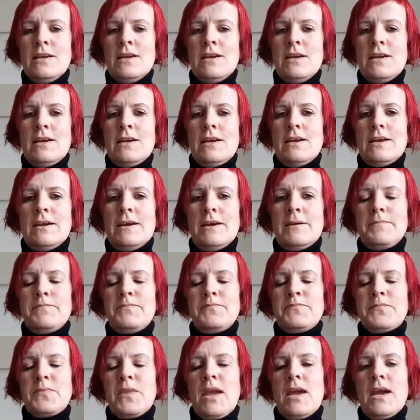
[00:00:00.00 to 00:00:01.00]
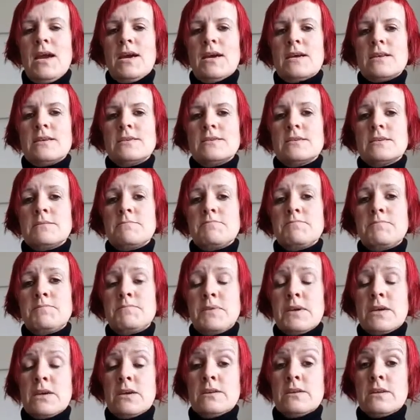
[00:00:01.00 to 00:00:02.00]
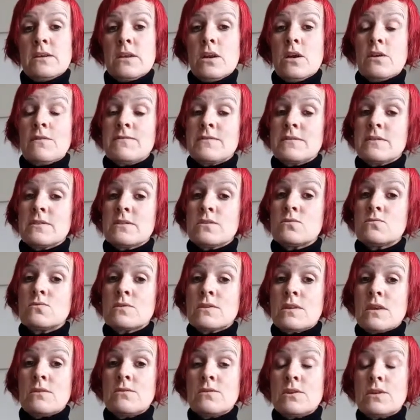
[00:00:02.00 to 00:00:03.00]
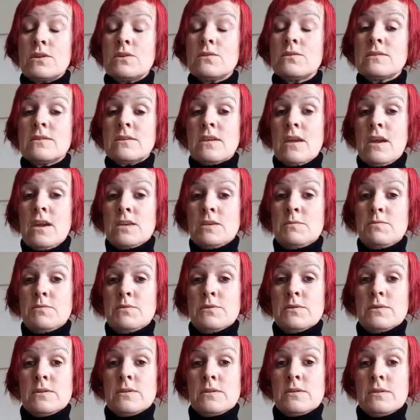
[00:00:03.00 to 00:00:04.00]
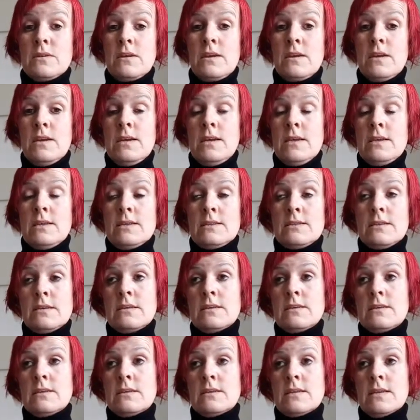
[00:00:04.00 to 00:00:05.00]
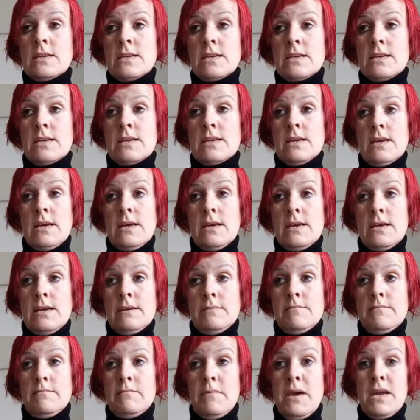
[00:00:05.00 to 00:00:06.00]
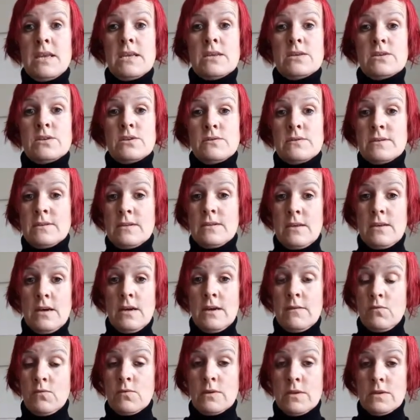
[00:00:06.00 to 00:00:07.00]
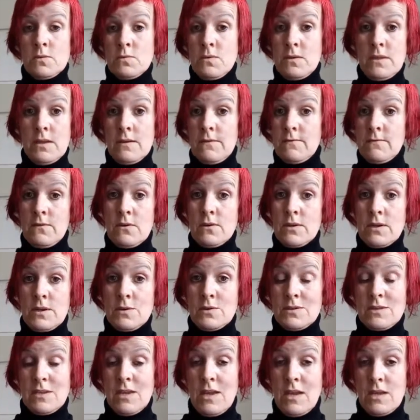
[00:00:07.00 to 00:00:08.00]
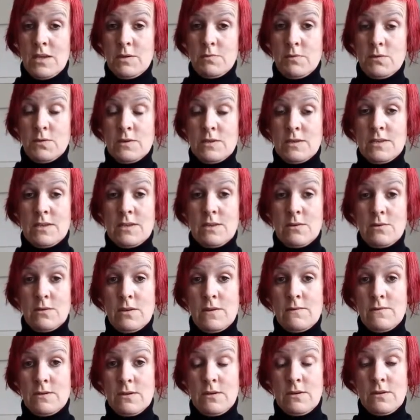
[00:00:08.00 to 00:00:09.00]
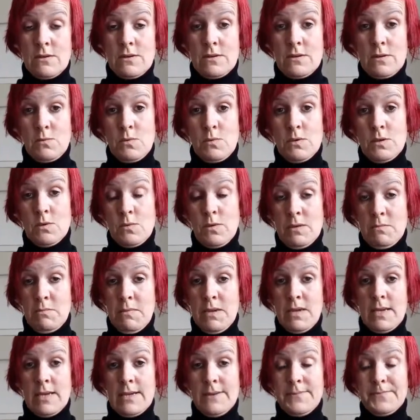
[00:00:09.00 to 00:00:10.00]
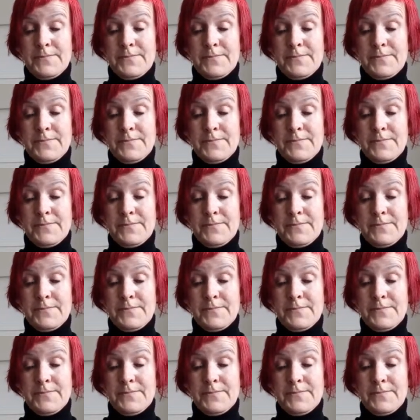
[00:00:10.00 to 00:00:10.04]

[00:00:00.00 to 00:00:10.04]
And because a lot of the schools don't use sketchbooks, certainly many students that I've worked with have not used sketchbooks until they've started to work with me.